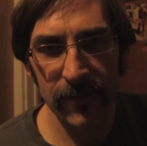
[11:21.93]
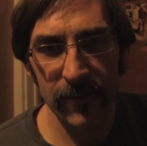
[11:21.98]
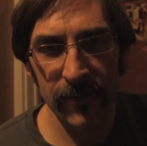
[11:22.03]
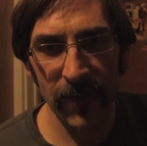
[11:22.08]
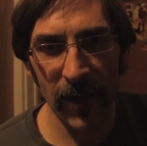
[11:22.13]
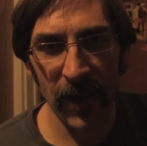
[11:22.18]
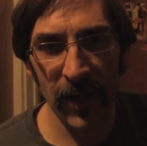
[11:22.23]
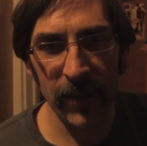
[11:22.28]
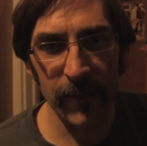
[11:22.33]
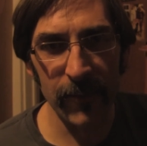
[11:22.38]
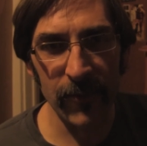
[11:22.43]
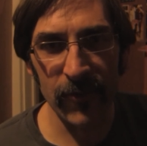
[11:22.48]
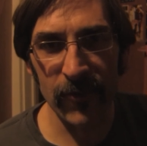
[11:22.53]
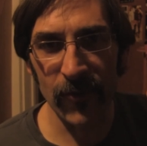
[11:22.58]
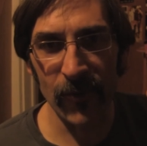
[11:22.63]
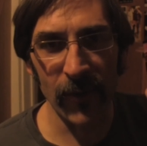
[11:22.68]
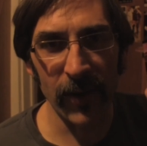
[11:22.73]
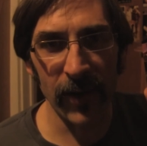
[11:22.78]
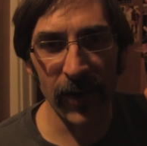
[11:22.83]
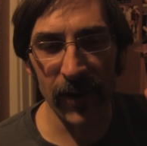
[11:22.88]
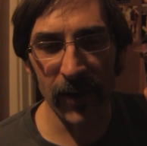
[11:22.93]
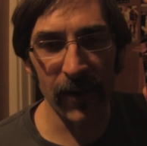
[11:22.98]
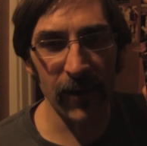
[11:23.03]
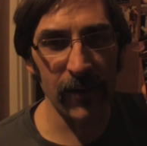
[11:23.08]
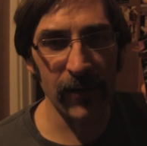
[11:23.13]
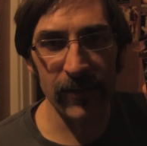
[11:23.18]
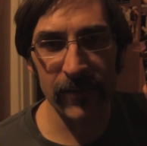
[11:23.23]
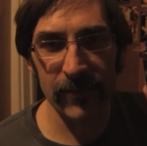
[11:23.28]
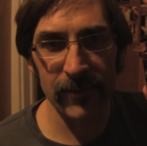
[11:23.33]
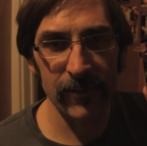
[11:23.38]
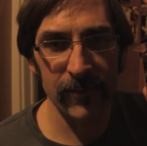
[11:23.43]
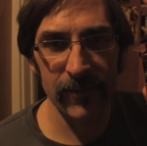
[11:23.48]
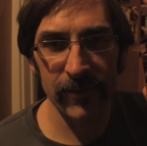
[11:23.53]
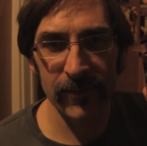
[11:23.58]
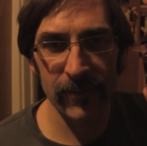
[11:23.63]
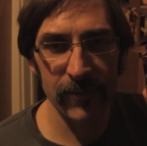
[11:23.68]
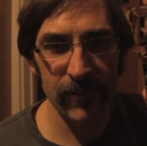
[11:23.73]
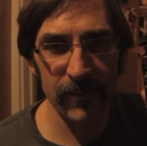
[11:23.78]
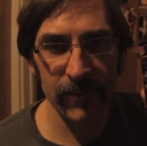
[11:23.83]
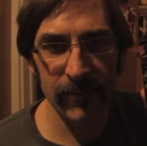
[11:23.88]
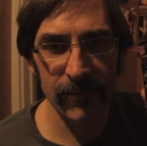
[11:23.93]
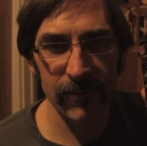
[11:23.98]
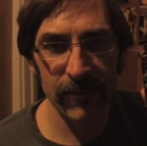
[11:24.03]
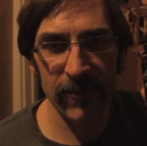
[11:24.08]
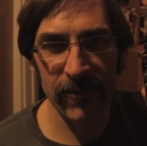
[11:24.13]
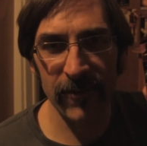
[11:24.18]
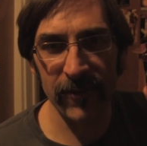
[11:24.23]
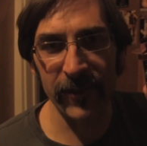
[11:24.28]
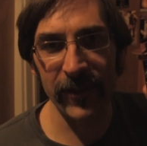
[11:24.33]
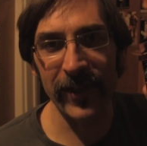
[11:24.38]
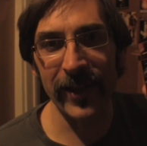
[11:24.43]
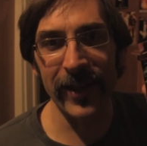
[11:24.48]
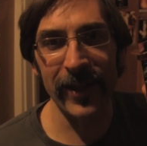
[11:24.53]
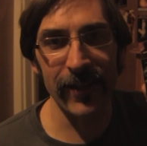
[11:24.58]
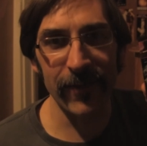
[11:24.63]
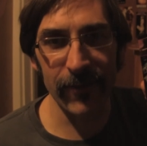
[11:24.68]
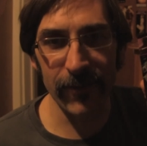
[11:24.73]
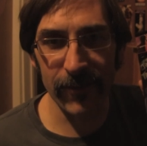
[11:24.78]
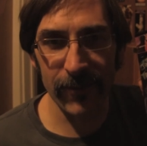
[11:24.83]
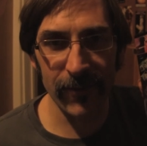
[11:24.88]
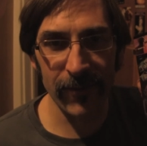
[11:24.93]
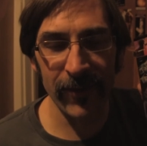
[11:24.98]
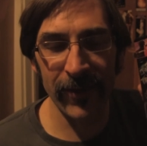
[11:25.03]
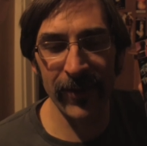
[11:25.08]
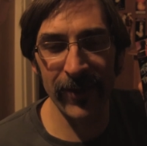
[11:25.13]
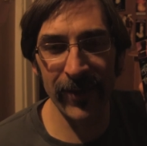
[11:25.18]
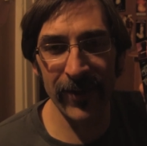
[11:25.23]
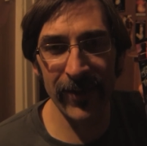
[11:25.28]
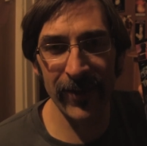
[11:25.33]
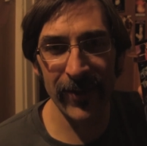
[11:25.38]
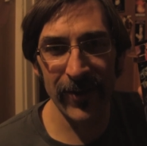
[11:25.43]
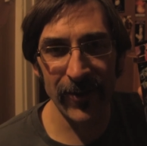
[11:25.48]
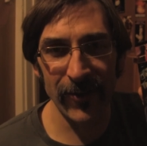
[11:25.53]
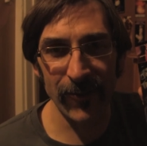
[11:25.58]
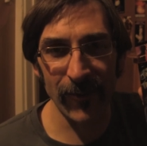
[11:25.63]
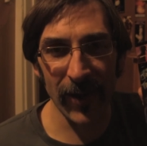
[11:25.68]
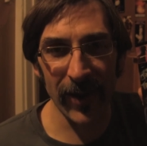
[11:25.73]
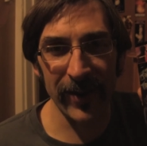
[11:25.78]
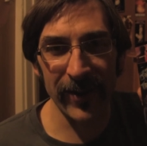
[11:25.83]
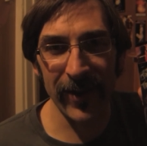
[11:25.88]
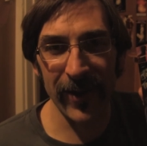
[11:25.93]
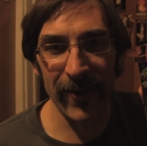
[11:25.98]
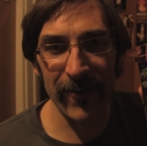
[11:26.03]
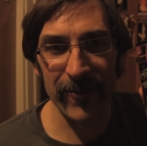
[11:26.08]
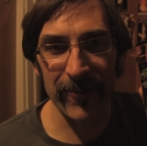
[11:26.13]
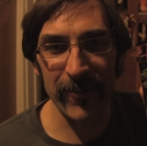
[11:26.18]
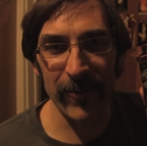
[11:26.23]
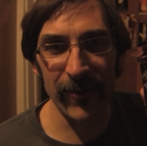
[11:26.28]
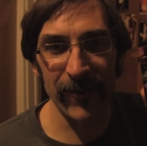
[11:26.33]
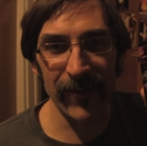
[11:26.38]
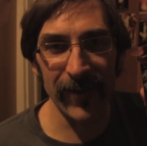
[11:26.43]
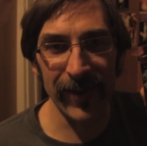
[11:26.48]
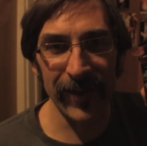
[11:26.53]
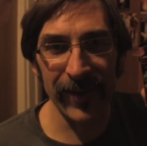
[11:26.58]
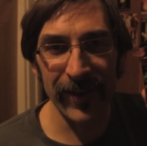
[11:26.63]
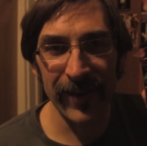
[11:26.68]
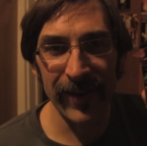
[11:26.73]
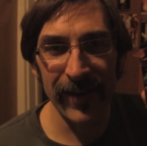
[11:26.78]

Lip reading: Times Square sleaze grindhouse movie.